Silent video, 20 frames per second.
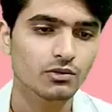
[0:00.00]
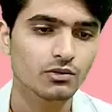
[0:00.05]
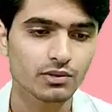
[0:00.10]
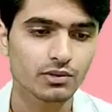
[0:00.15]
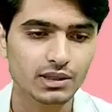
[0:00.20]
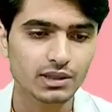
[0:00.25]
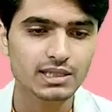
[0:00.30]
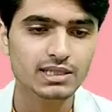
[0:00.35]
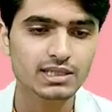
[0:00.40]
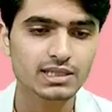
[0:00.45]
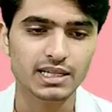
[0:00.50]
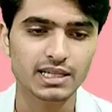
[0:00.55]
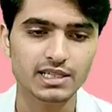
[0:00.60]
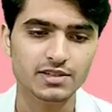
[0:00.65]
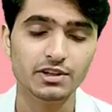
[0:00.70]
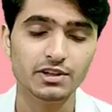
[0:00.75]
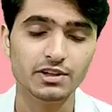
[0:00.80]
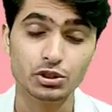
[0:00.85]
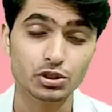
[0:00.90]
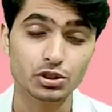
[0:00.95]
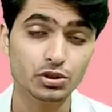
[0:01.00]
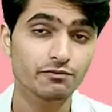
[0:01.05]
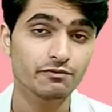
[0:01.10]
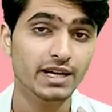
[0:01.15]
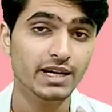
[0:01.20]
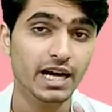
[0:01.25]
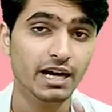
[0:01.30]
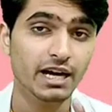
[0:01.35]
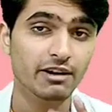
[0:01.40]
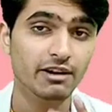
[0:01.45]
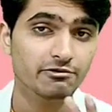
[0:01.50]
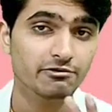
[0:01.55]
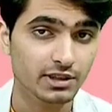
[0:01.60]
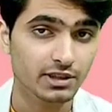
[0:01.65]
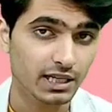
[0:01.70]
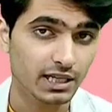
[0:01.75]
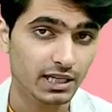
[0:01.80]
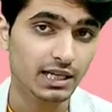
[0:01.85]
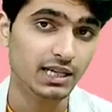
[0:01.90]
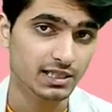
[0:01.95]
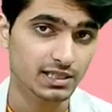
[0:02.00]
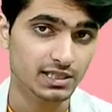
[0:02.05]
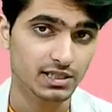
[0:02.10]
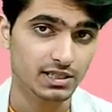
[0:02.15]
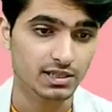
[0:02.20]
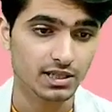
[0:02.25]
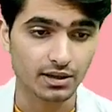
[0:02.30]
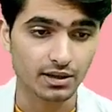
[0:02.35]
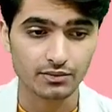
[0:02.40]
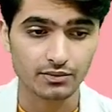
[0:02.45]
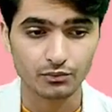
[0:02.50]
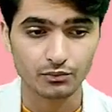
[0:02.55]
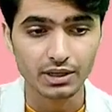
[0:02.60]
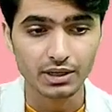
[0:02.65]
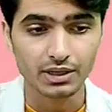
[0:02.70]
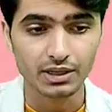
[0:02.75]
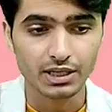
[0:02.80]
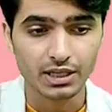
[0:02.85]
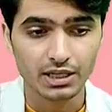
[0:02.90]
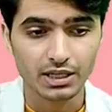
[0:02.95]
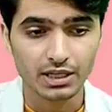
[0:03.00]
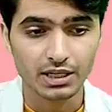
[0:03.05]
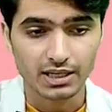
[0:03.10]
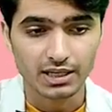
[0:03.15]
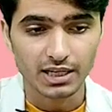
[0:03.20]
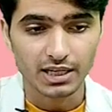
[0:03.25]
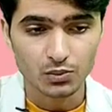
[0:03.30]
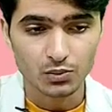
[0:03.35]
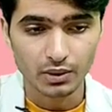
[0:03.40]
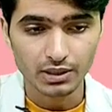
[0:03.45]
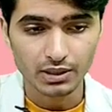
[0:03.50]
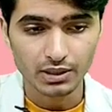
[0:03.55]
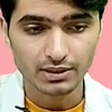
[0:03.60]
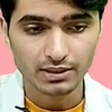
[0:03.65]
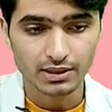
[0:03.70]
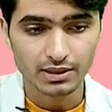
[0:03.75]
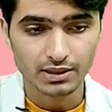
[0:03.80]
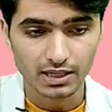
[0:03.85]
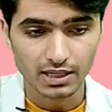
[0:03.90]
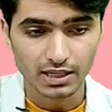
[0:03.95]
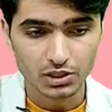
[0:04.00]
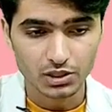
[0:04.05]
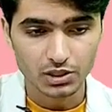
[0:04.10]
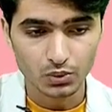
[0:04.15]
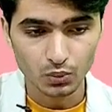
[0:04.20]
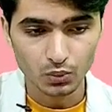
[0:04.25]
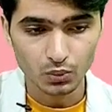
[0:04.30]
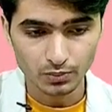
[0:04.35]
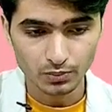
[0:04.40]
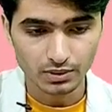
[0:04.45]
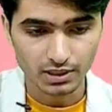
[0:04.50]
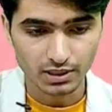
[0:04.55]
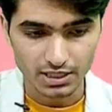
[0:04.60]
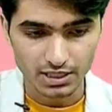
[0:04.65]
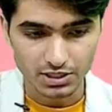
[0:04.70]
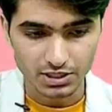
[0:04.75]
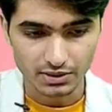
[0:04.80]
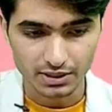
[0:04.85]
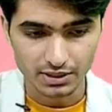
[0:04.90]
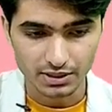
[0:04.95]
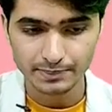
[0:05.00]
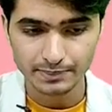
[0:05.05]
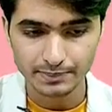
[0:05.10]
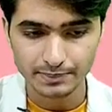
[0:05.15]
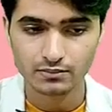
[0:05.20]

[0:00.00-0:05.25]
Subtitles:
In this classification we have 3 classes there, right? Class 1, class 2, class 3.